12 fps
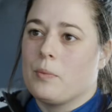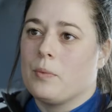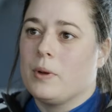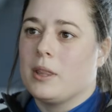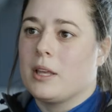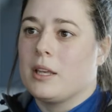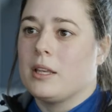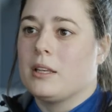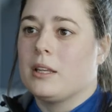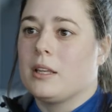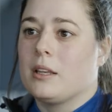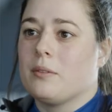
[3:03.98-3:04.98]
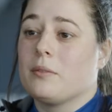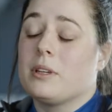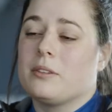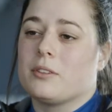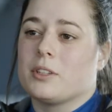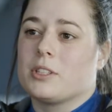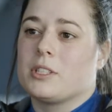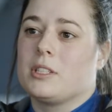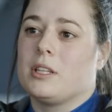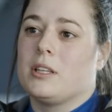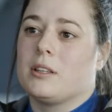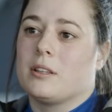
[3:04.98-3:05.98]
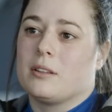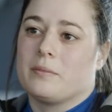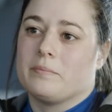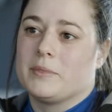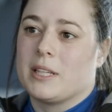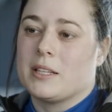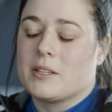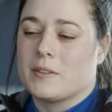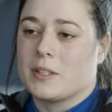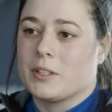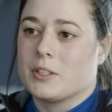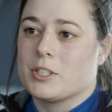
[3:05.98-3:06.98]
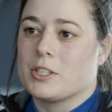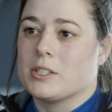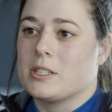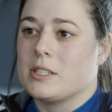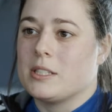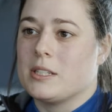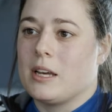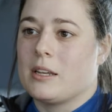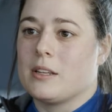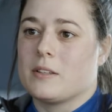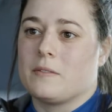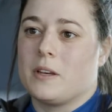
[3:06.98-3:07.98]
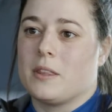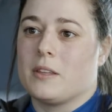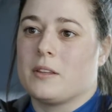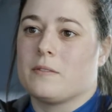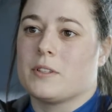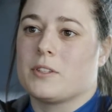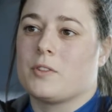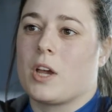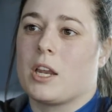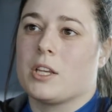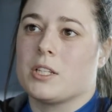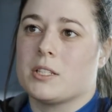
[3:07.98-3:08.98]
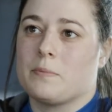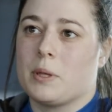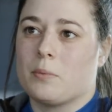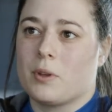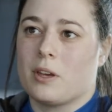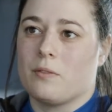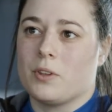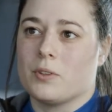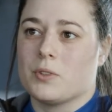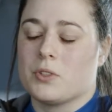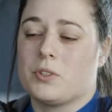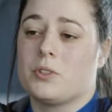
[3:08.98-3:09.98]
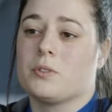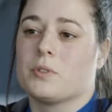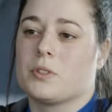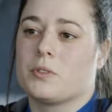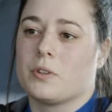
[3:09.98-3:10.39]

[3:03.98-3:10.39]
We then did research in the scientific literature to identify the different strategies people have used to restore